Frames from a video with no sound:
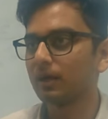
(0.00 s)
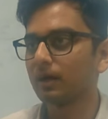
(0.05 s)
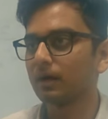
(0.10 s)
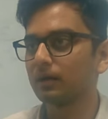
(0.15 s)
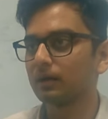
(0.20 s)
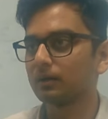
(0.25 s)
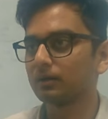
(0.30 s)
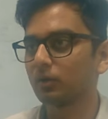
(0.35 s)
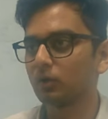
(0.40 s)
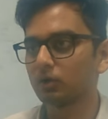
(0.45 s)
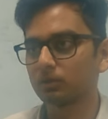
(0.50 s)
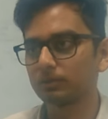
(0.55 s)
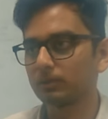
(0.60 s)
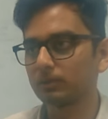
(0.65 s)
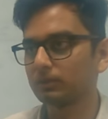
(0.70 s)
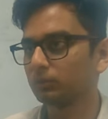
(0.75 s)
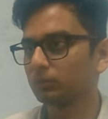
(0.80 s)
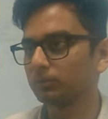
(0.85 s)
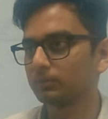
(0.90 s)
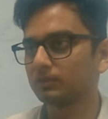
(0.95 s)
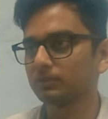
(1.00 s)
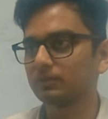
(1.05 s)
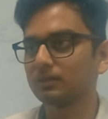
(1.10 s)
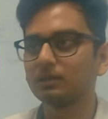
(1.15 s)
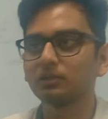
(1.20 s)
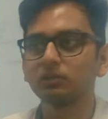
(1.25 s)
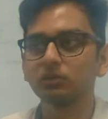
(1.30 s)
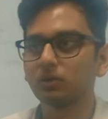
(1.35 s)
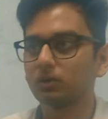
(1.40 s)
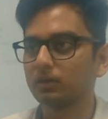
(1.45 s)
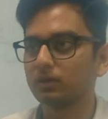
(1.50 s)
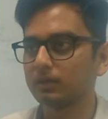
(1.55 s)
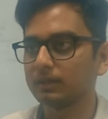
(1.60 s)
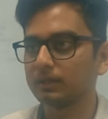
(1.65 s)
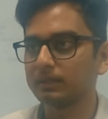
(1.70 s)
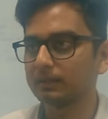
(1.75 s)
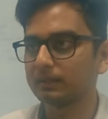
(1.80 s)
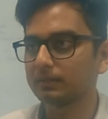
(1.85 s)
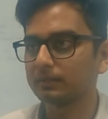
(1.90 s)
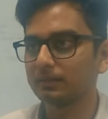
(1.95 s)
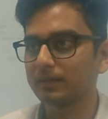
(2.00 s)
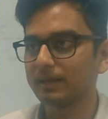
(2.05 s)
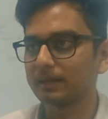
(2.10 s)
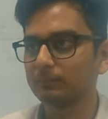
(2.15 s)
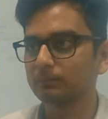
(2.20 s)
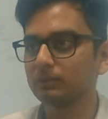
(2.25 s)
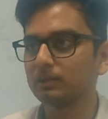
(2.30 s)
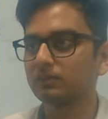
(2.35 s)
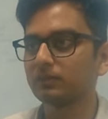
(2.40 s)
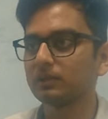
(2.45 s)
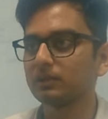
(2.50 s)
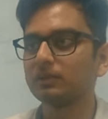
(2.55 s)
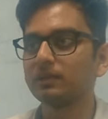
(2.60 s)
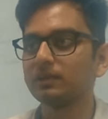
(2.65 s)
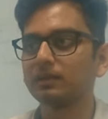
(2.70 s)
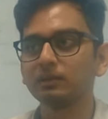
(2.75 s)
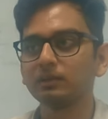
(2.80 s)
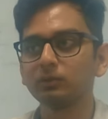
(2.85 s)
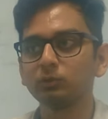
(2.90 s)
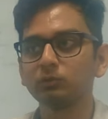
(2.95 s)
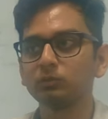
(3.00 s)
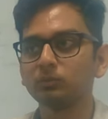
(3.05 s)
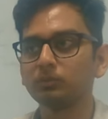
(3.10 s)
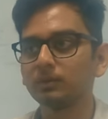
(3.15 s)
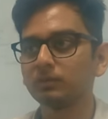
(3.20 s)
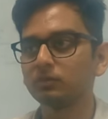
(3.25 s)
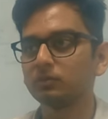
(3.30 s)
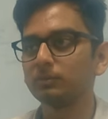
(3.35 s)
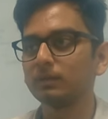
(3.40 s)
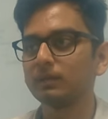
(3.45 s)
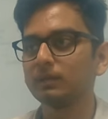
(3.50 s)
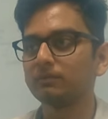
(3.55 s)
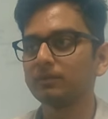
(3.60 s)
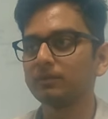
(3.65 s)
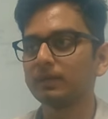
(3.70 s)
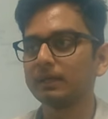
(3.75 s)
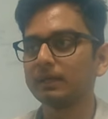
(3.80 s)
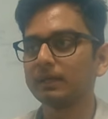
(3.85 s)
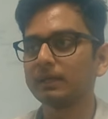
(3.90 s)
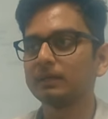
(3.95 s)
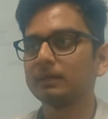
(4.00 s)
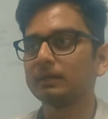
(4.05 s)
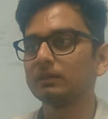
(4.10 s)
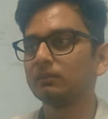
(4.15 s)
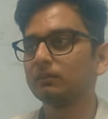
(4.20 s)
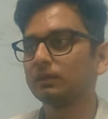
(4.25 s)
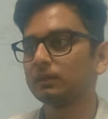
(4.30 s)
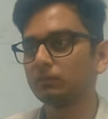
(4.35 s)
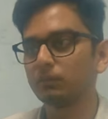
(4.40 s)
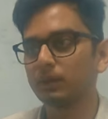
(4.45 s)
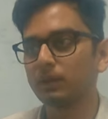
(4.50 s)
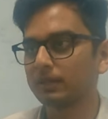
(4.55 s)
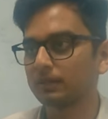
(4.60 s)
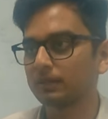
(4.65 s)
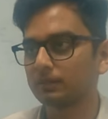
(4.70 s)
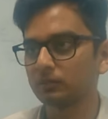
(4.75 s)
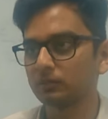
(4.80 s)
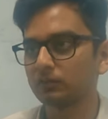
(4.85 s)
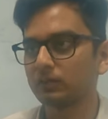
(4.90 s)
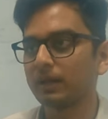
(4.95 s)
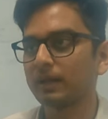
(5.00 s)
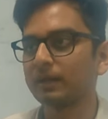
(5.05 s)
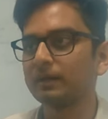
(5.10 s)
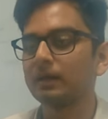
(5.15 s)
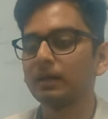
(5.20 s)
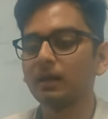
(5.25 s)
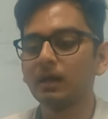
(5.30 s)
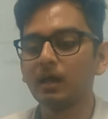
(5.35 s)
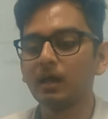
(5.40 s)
normal human cells or any other animal cell, then you must be infecting it with virus, and